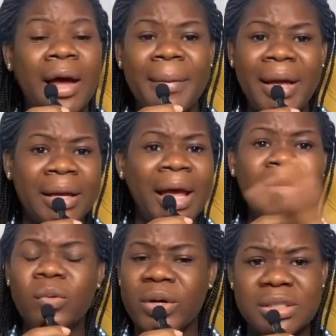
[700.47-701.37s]
I beg.
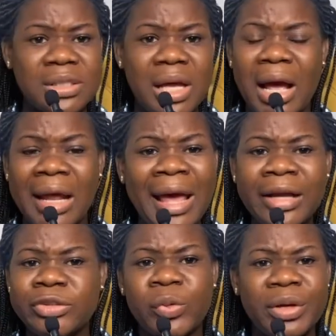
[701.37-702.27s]
Anyways, I
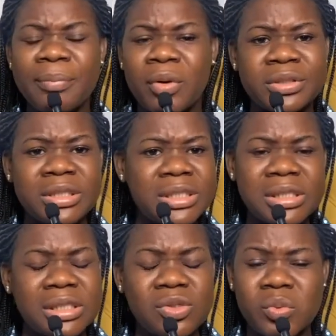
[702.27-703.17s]
like Doin, but
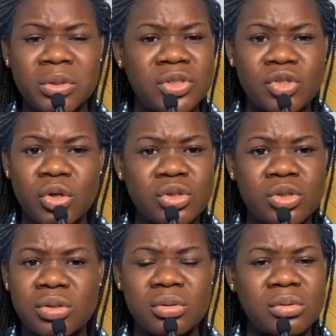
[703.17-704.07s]
this one is
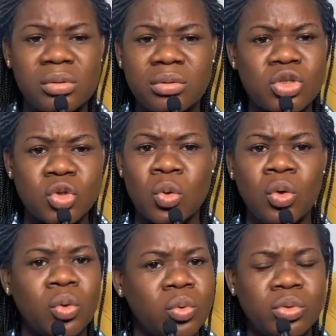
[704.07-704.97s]
just so
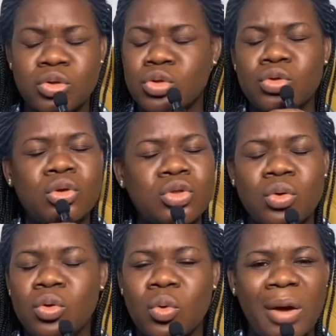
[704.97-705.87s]
low.
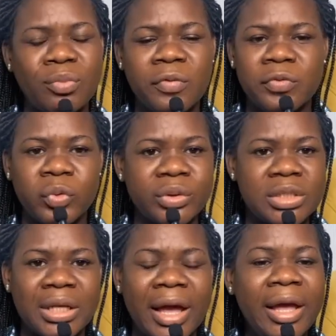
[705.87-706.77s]
So low. I'm not even
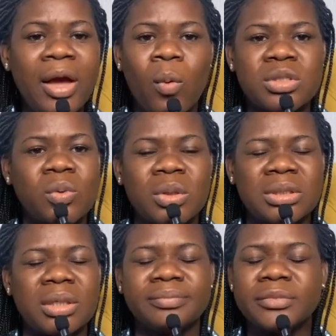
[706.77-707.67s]
going to lie.
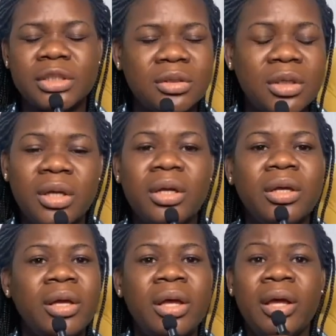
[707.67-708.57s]
If
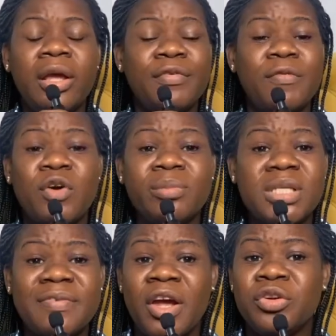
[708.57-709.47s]
you have
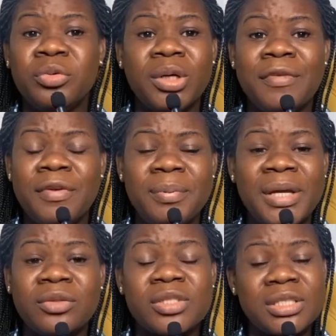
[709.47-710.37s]
come this far, you're the real
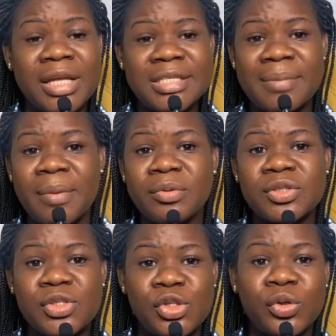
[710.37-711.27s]
MVP. And until next time, I'm
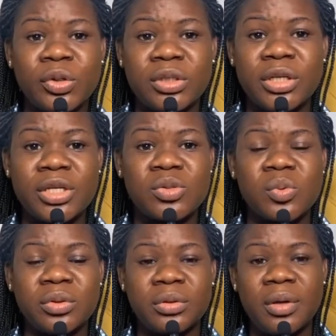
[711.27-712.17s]
going to see you on the
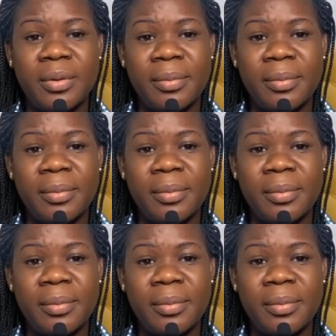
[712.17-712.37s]
next one.